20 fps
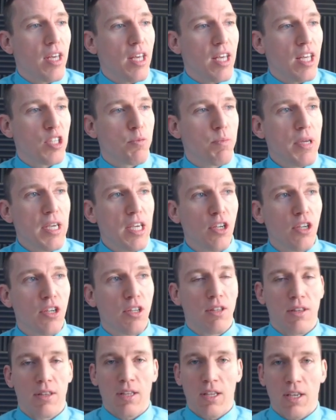It's being
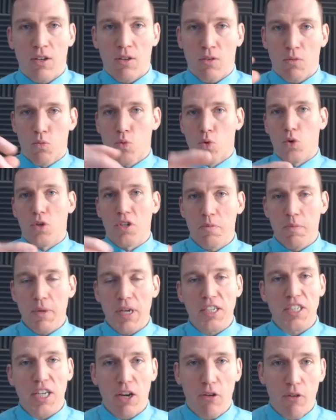the rule is
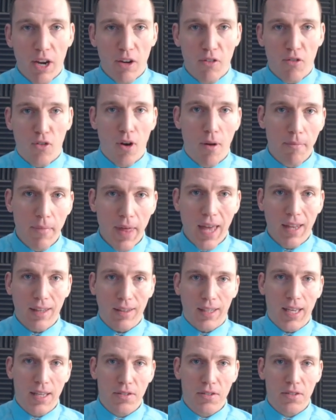being generated from that
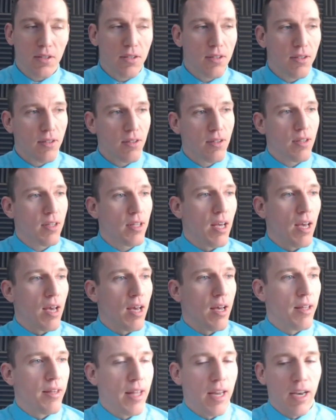list
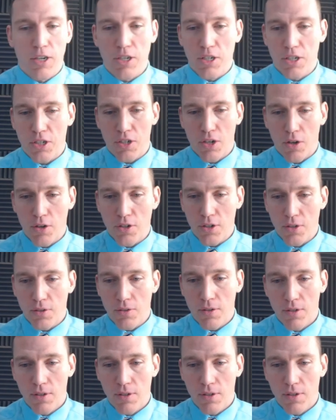uh, that I just showed you.